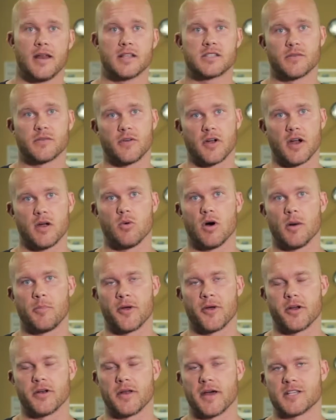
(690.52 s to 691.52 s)
it's a very well
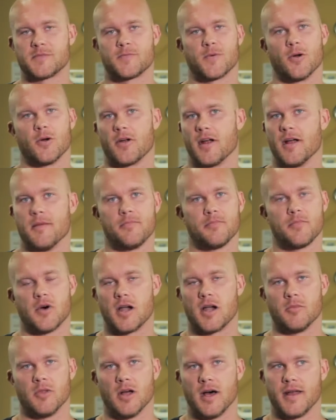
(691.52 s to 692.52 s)
periodized program,
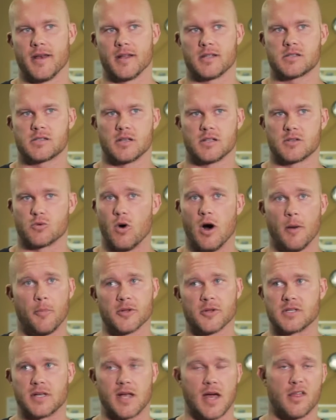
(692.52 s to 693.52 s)
bottom line. It's well
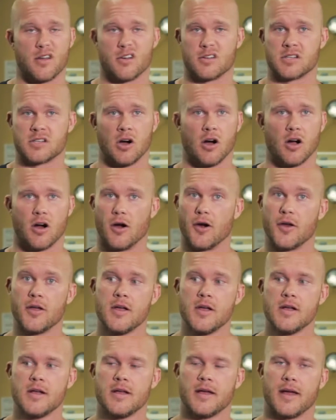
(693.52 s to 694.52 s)
put together, it's hard,
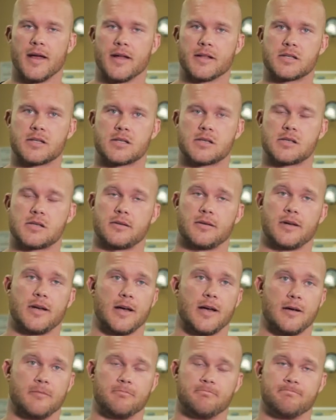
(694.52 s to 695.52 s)
it's
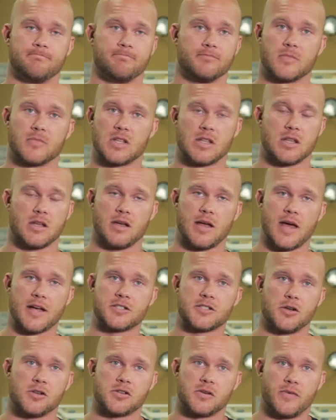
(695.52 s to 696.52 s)
the
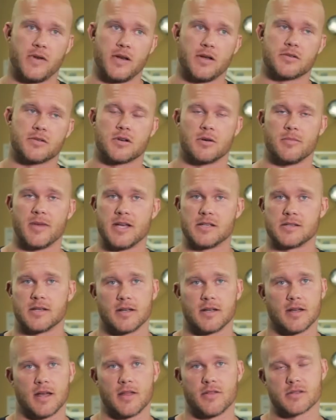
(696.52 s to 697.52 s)
execution videos are
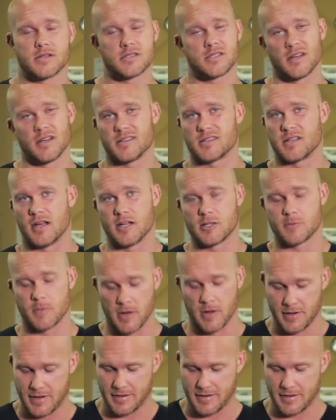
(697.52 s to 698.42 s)
amazing, and there's a ton of science behind